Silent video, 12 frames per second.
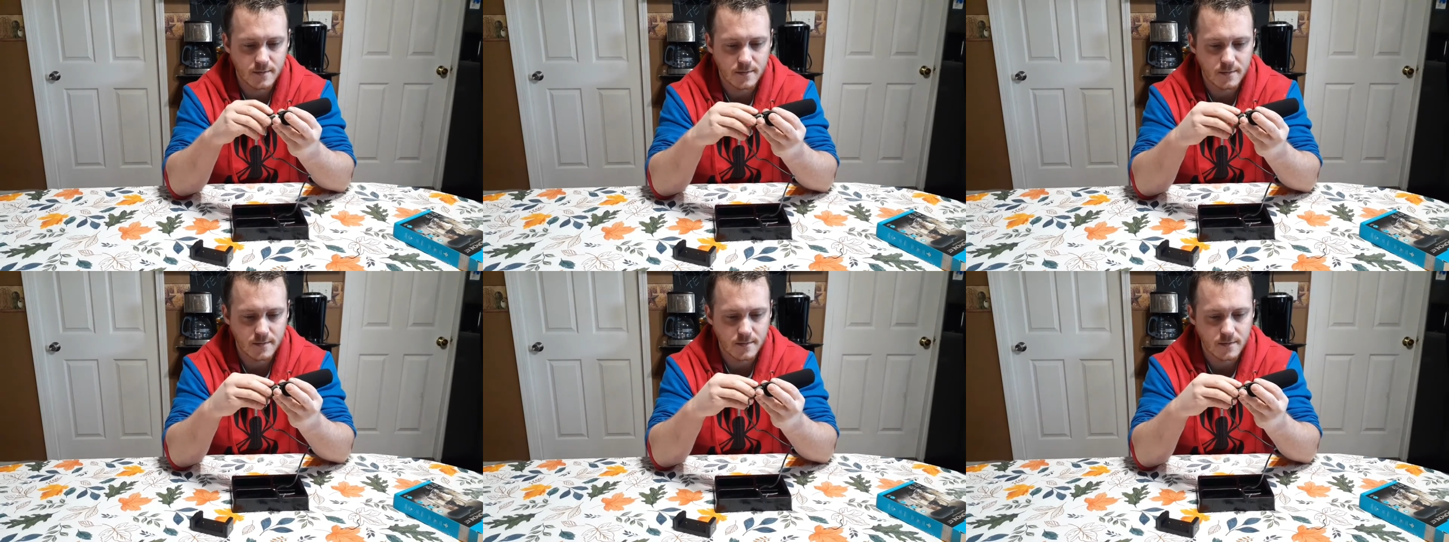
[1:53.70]

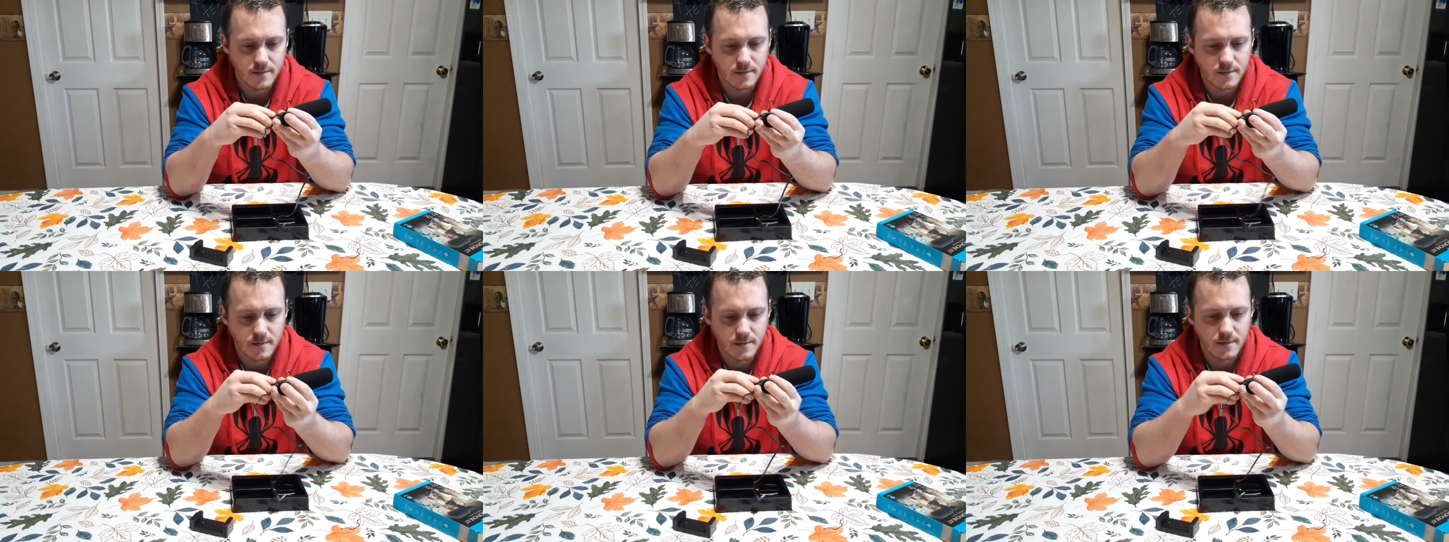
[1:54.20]

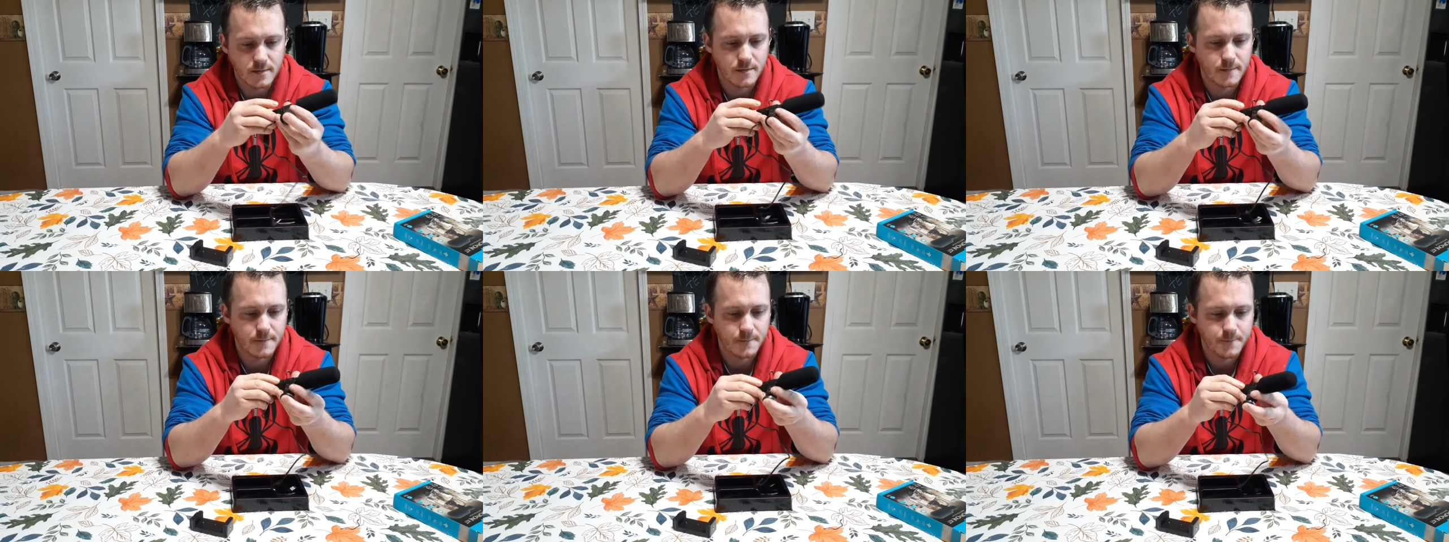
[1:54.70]

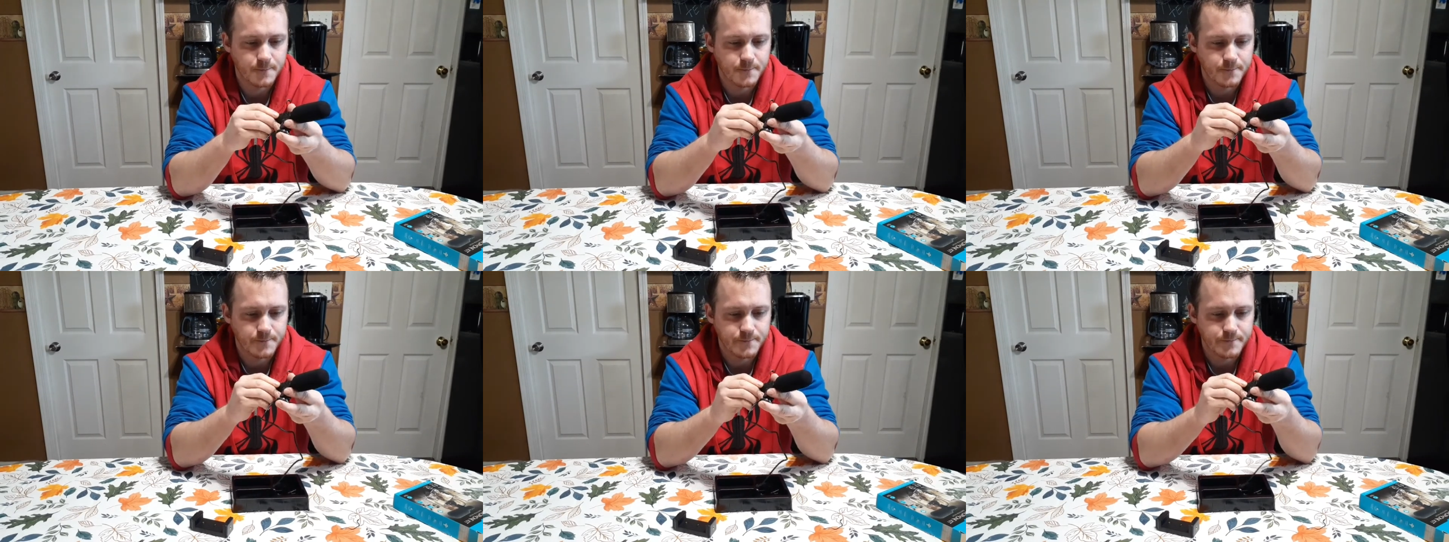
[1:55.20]

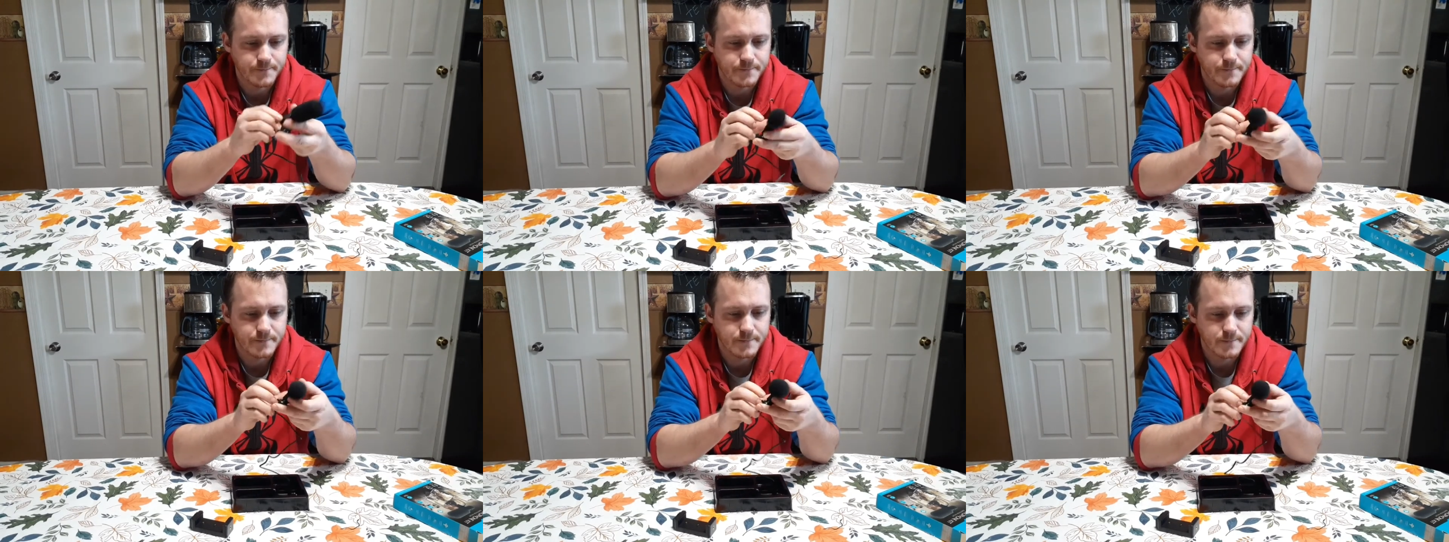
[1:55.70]

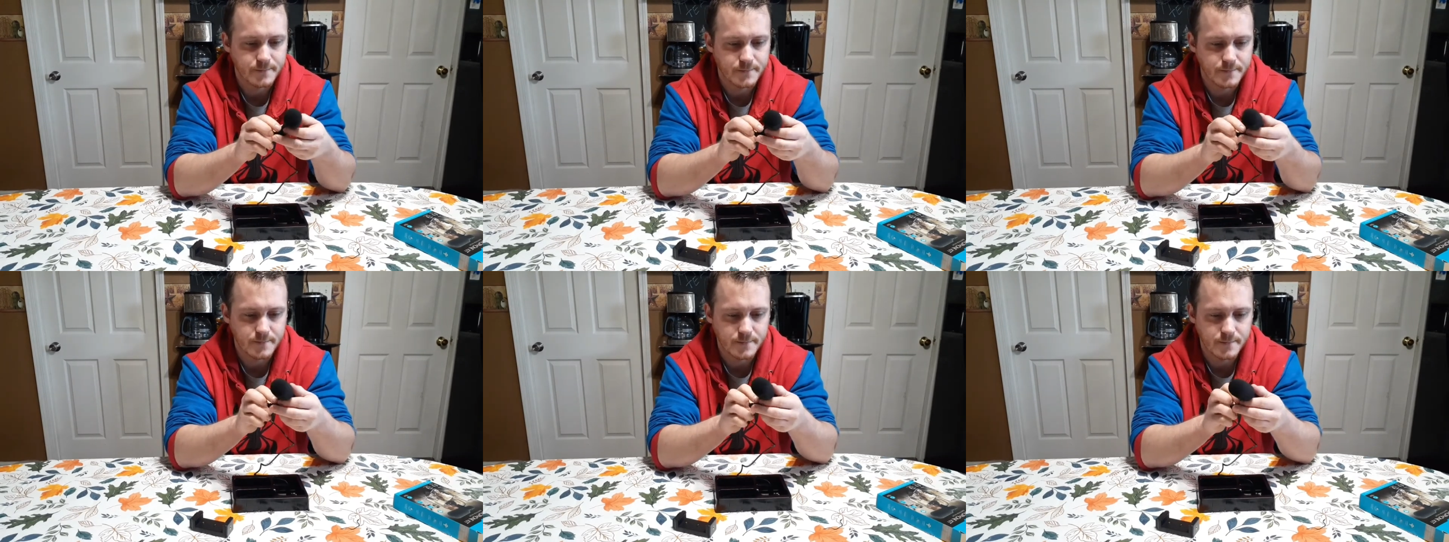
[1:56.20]

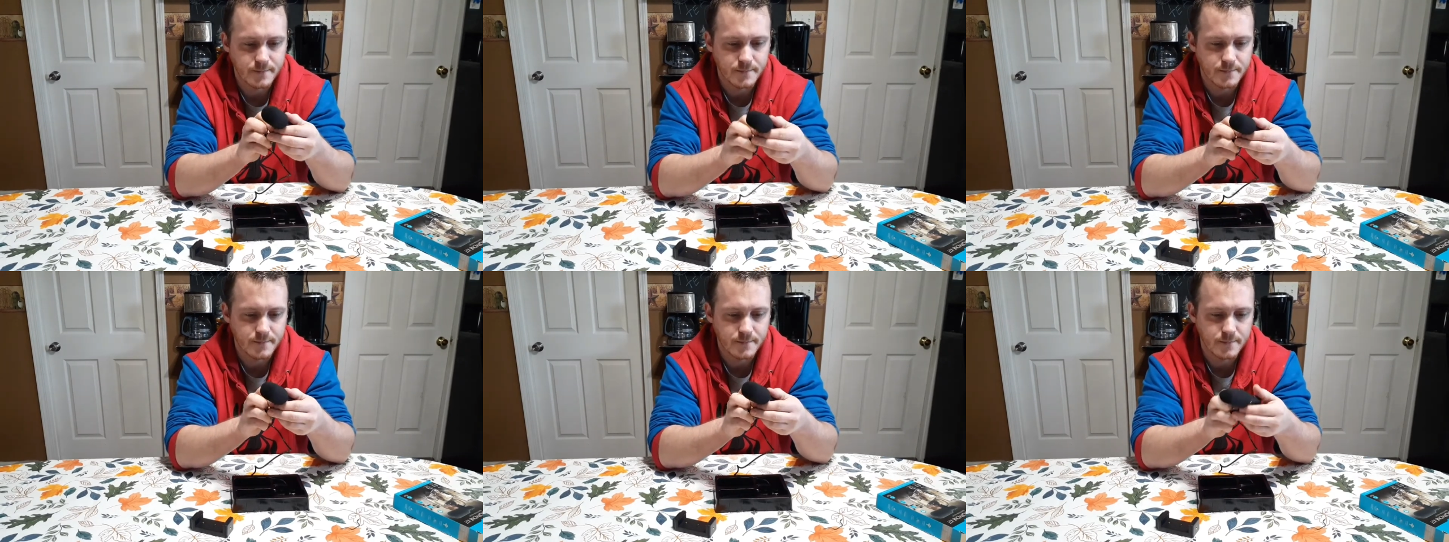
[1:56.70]

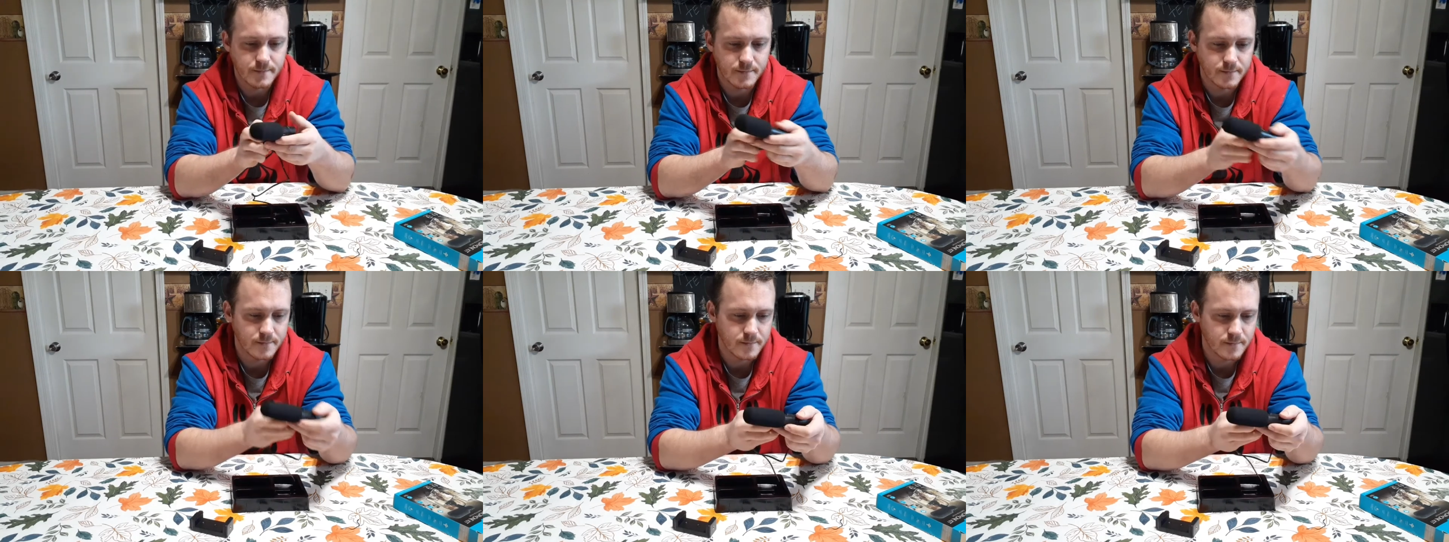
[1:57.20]

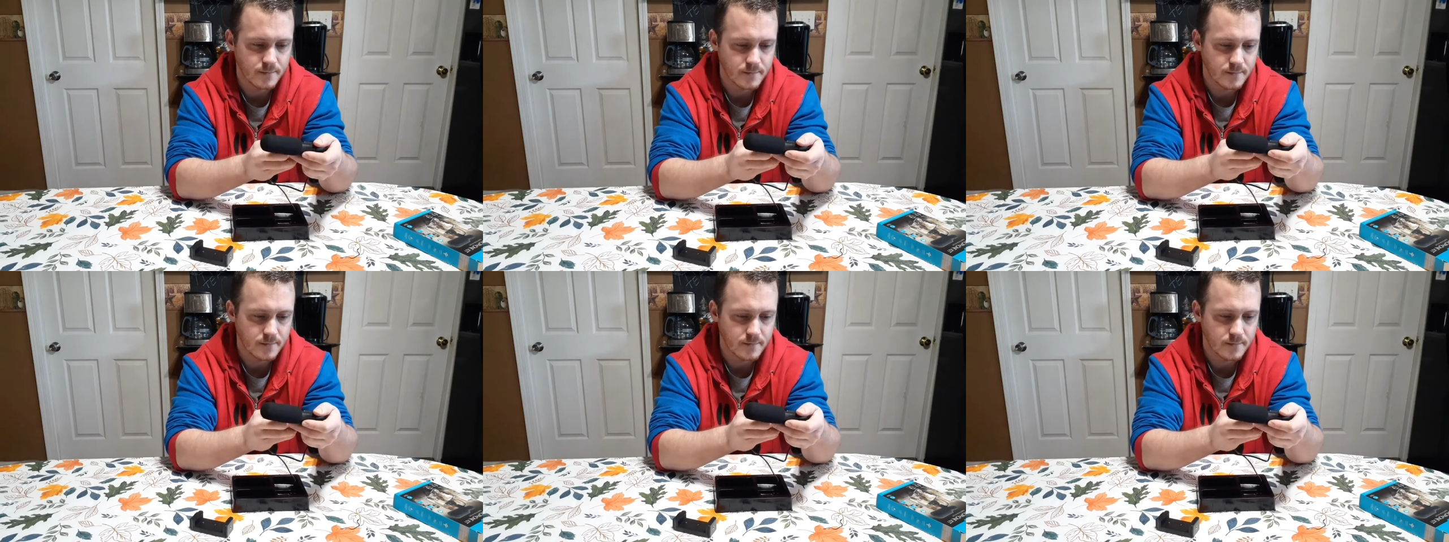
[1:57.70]
Nothing is said.